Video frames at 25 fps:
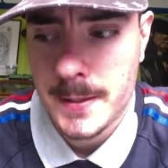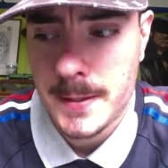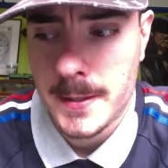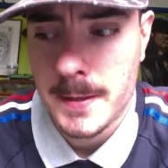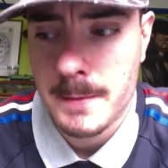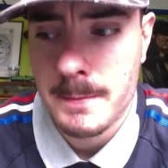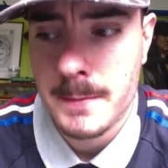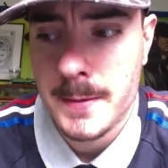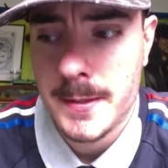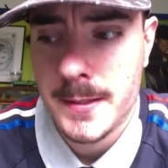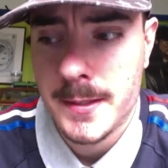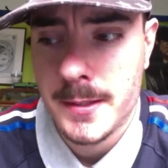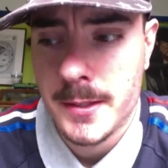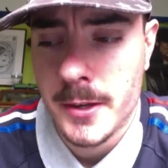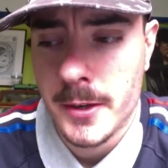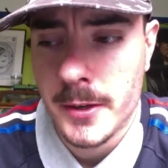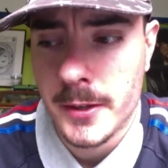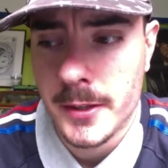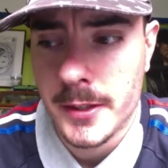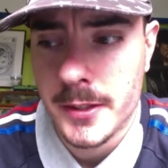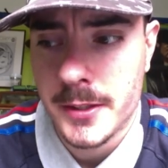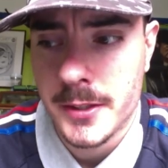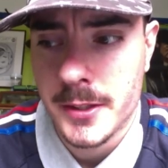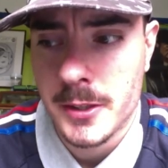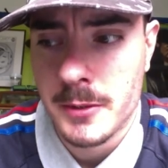I miss
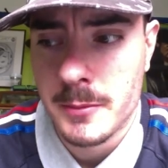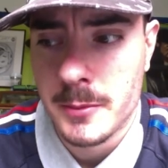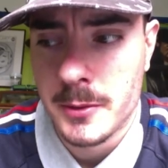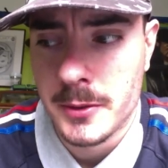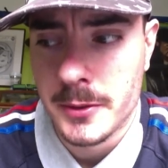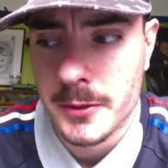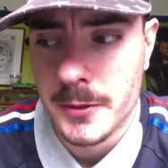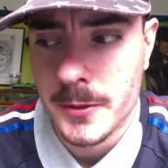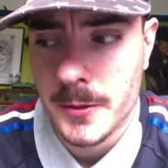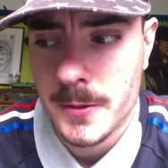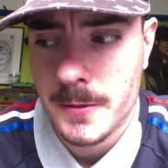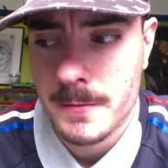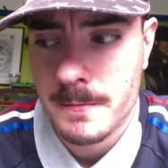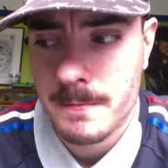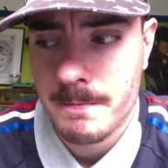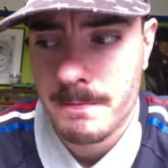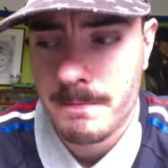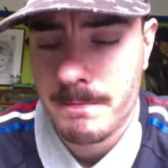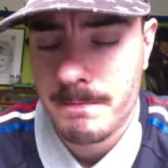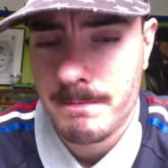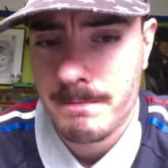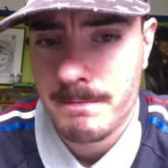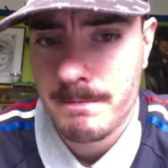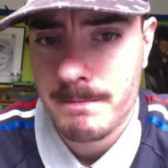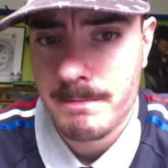Yogi so much.
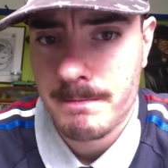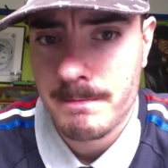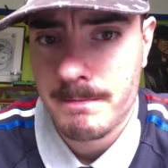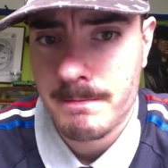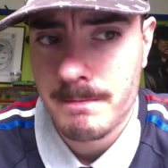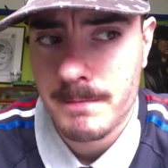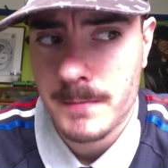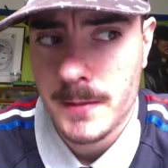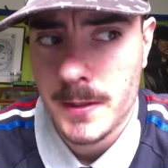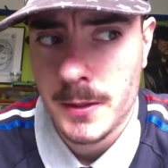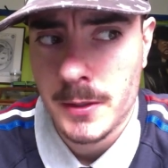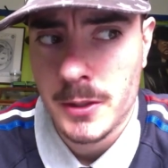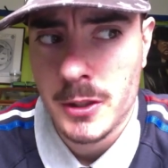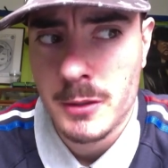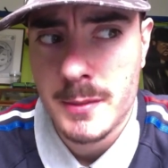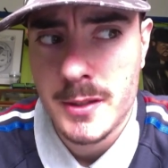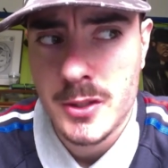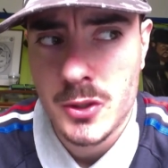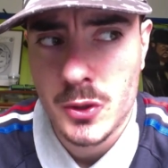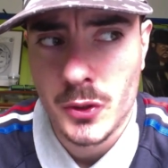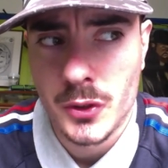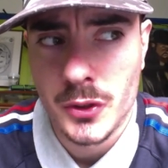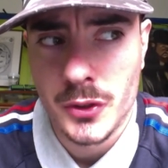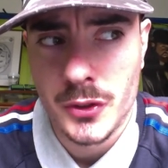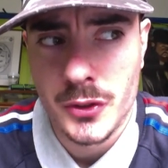I'm going to
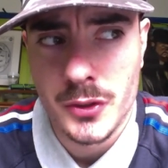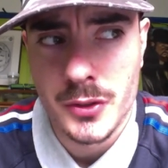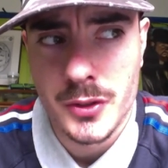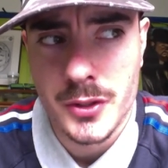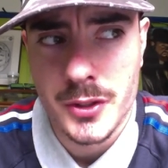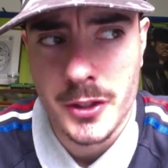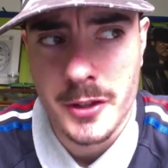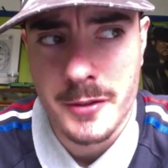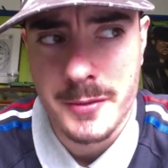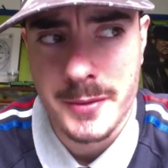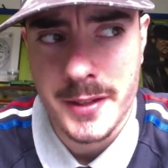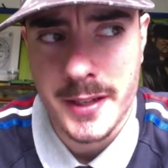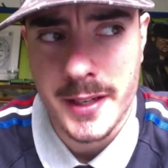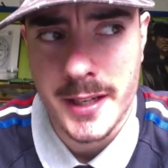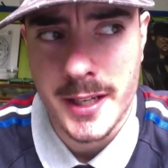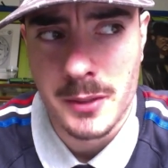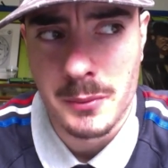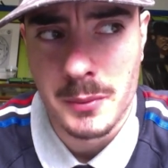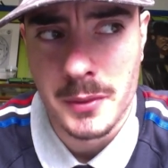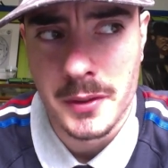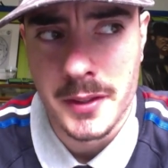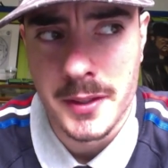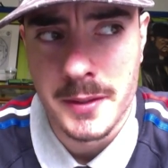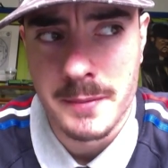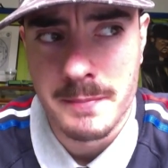miss all the good times I
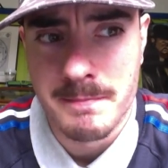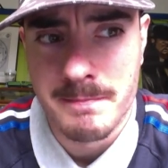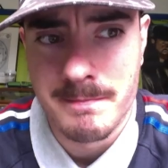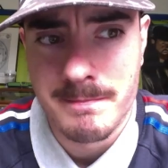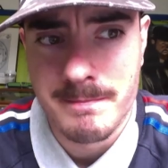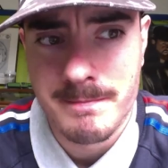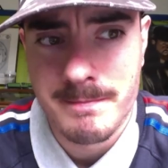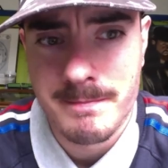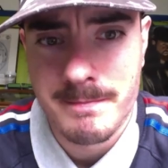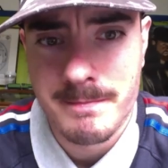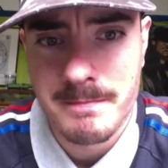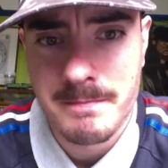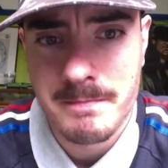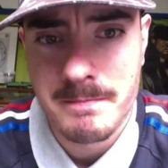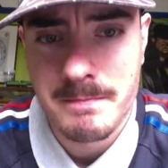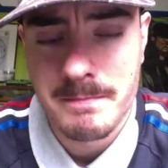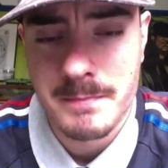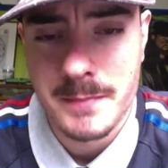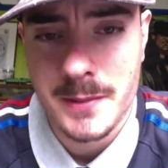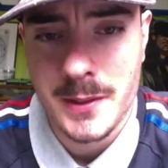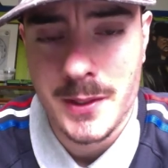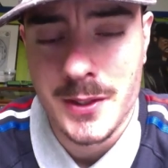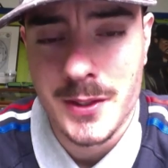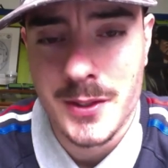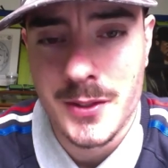had with him.
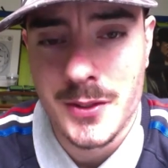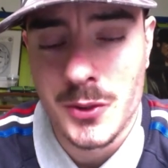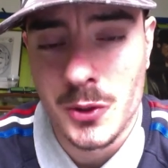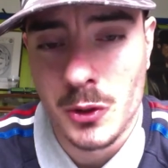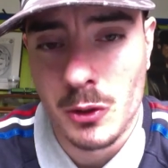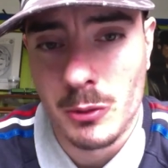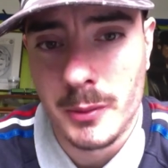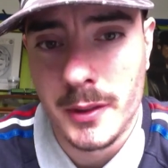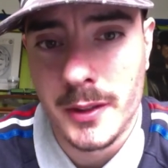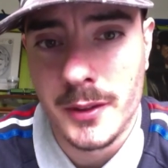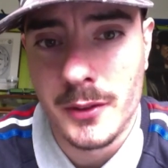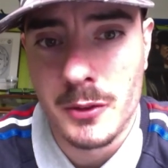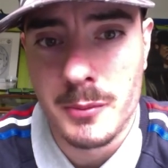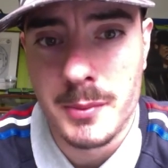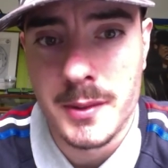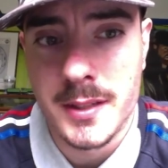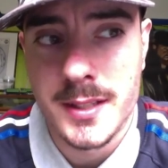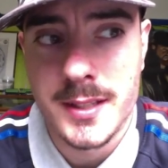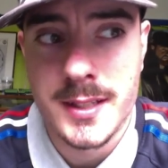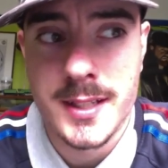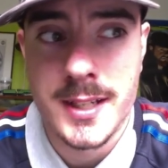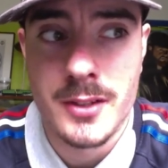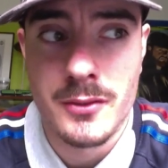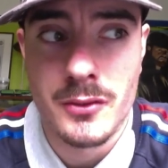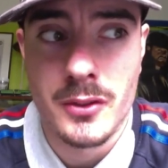Because normally he would be
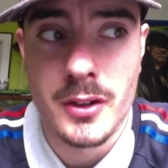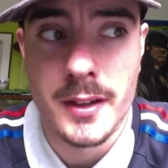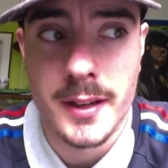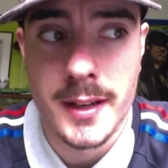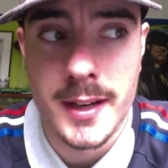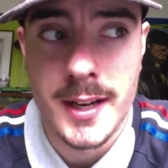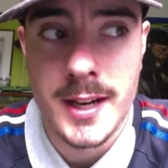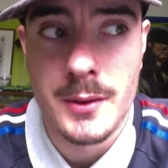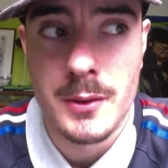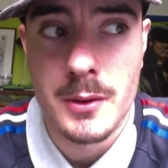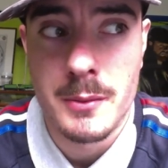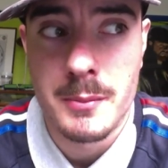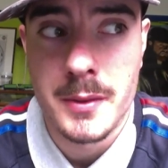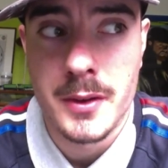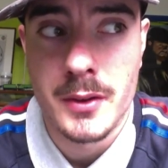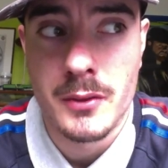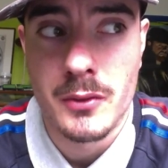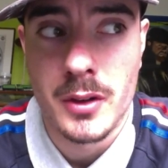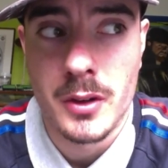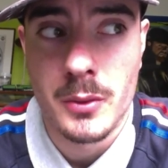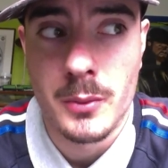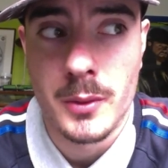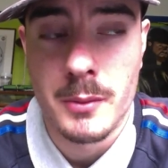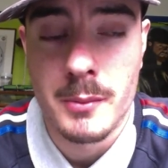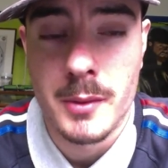sitting right here with me,
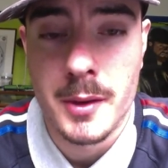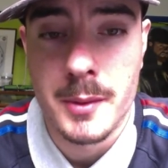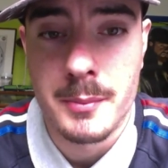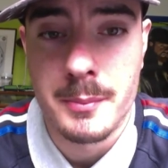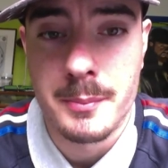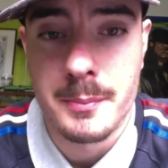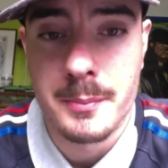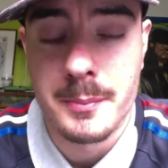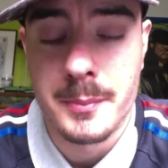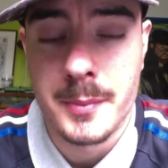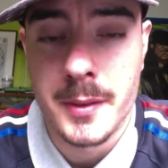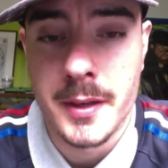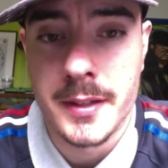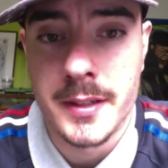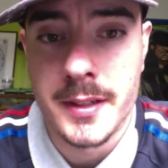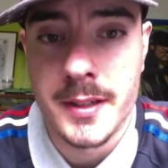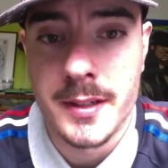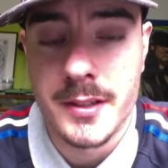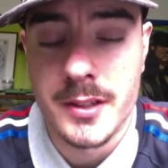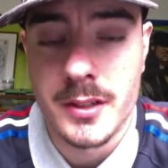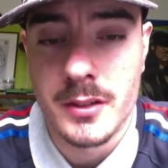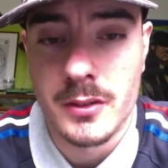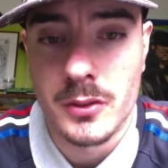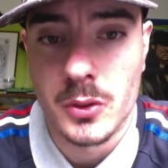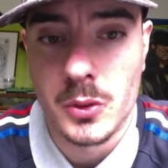right where my bed
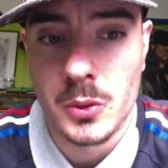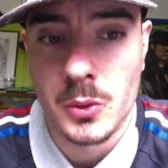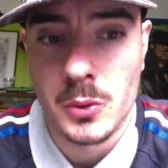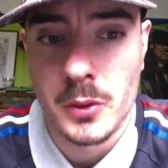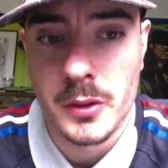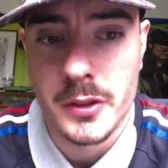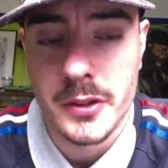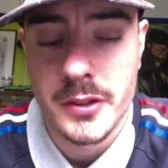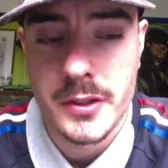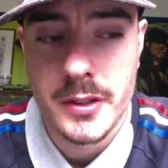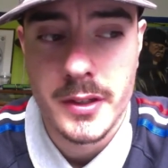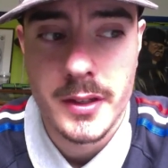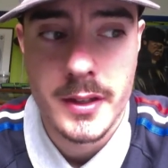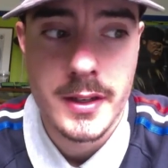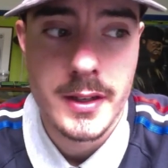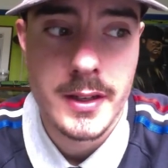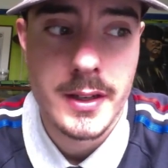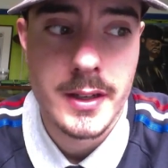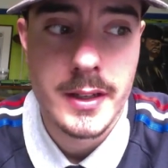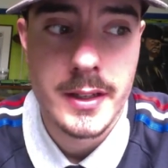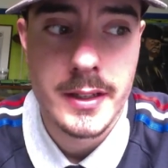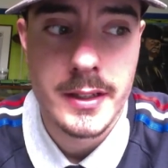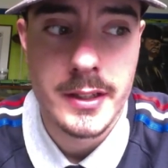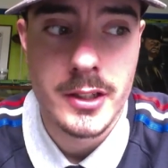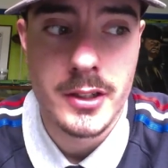is, and of course,
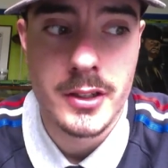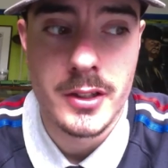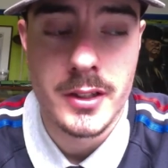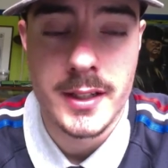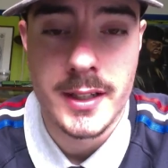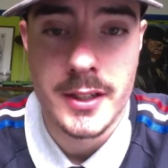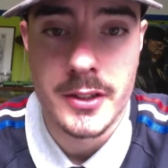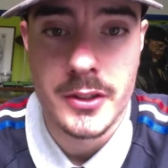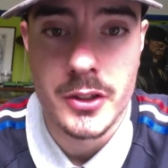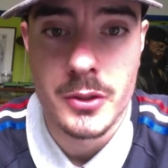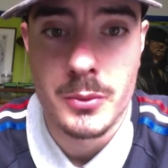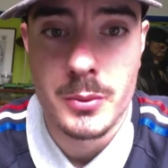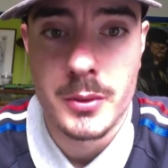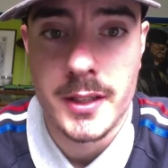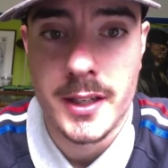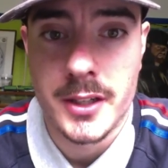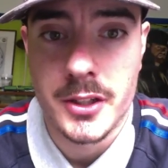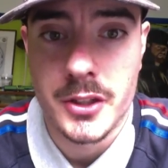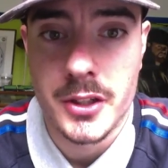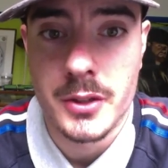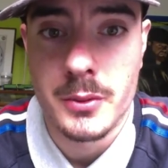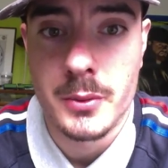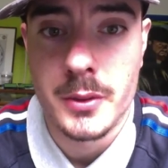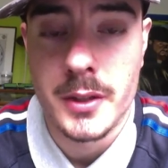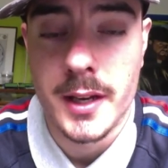you could you would
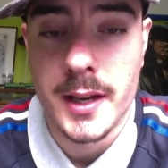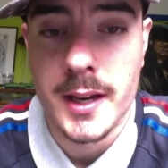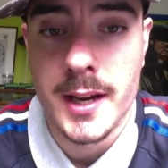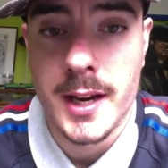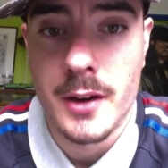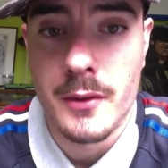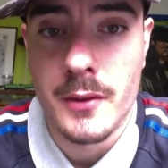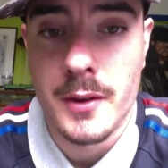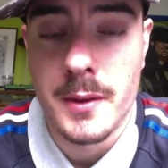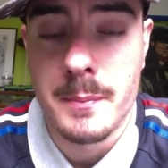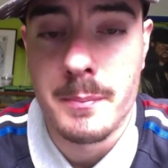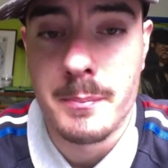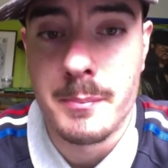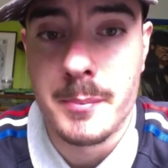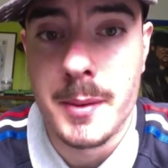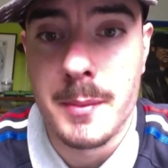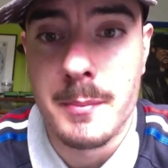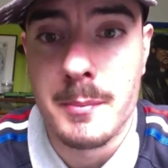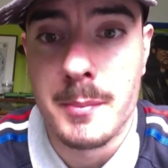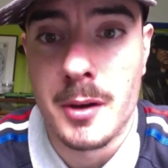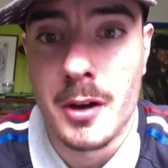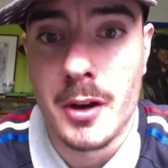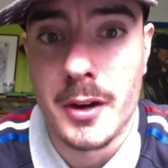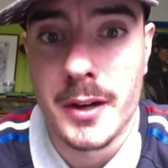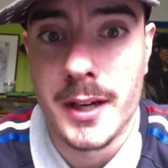actually would hear him been
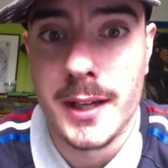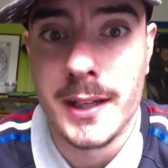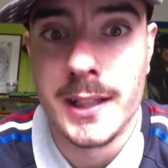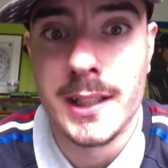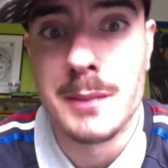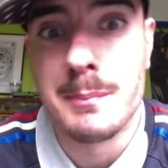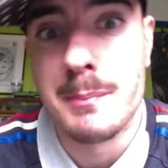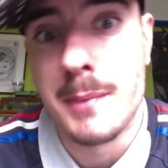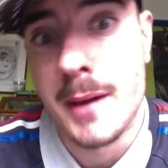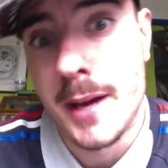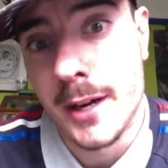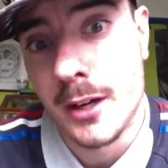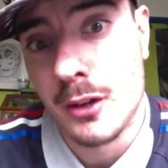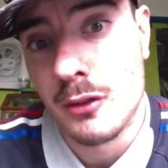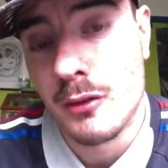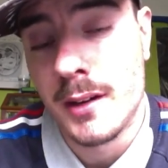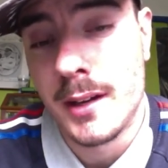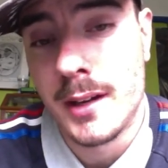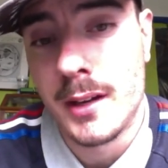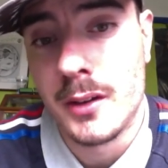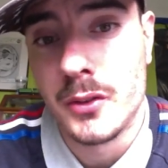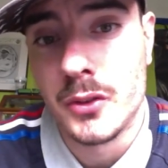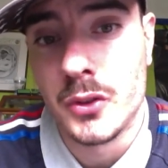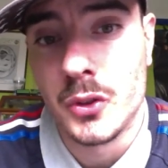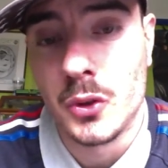barking in the
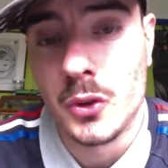background,